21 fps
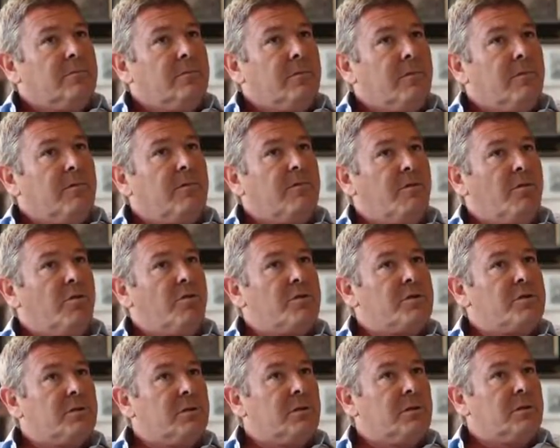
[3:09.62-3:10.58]

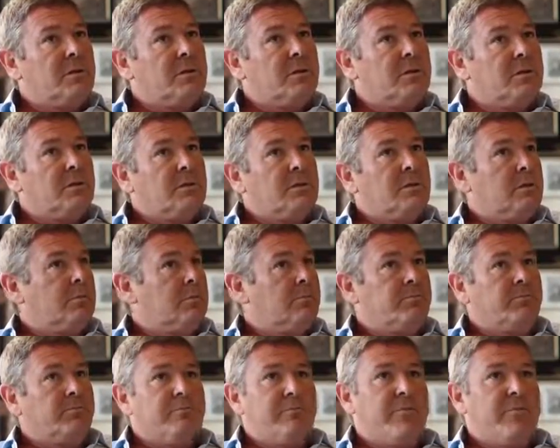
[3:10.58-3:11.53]
first
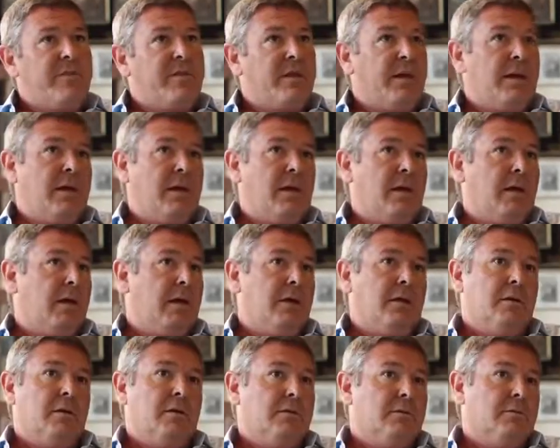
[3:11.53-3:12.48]
they
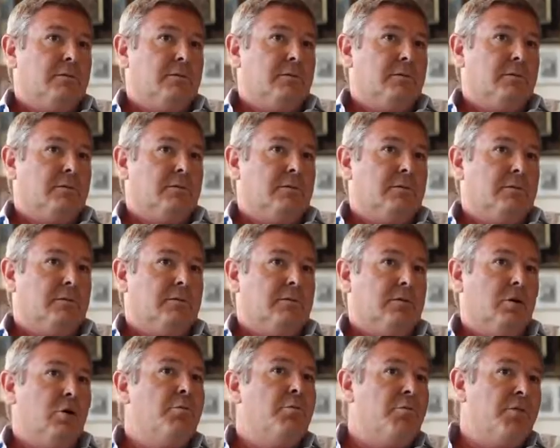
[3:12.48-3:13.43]

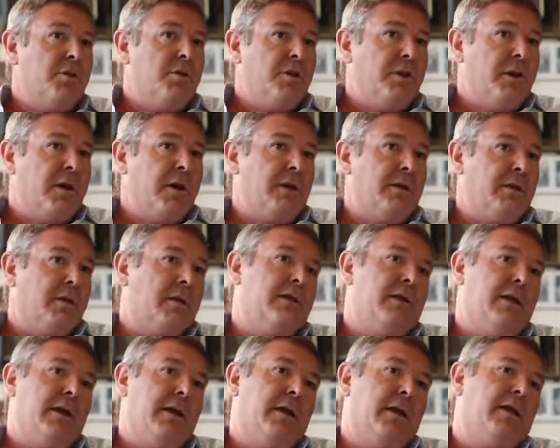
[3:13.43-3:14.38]
communicate and
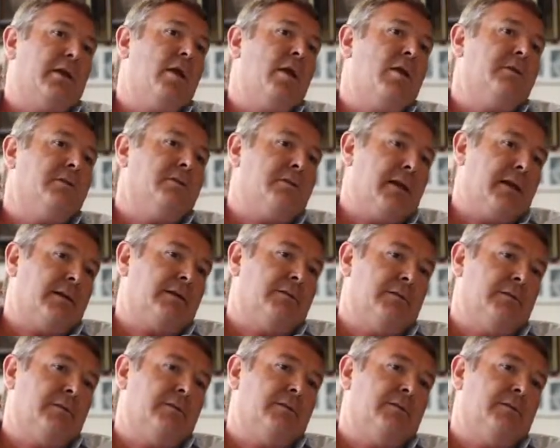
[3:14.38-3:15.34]
they
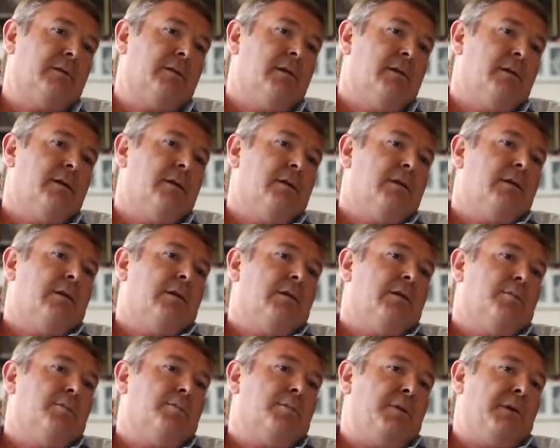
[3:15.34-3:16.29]
contacted
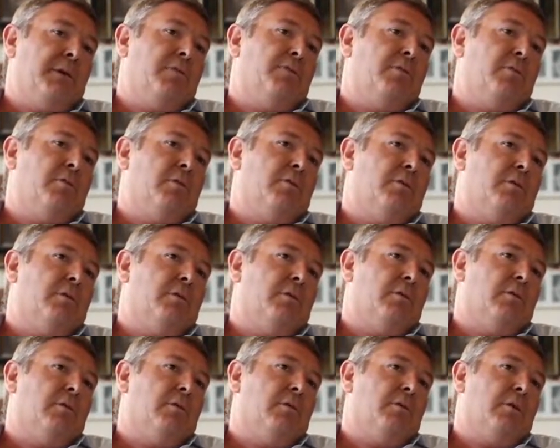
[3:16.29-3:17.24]
people
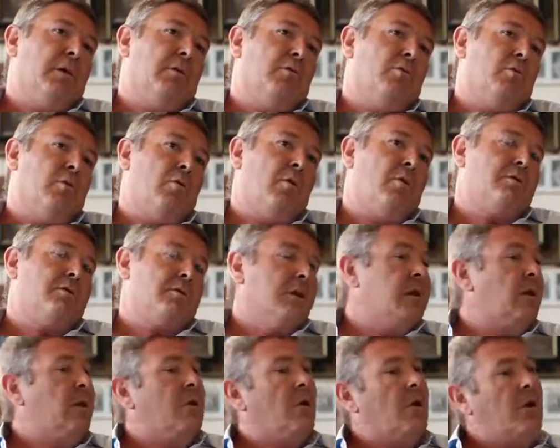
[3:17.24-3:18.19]
that was
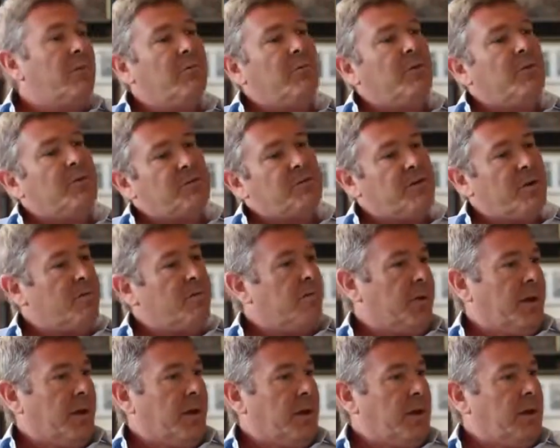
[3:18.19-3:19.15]
in love with
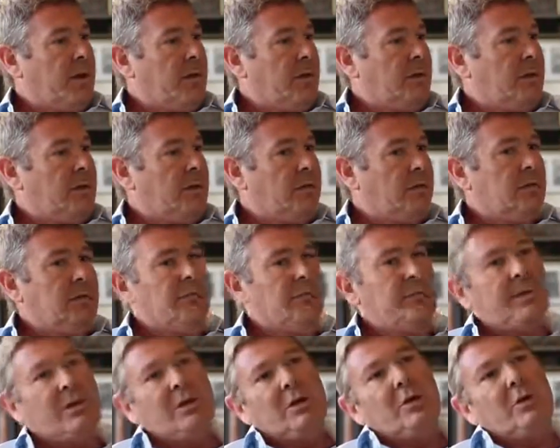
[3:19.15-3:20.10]
champagne,
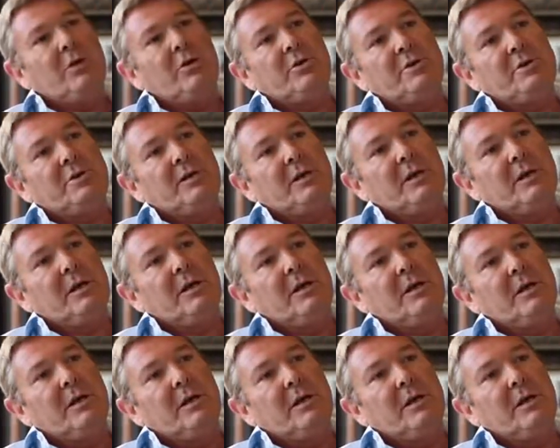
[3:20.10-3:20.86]
because the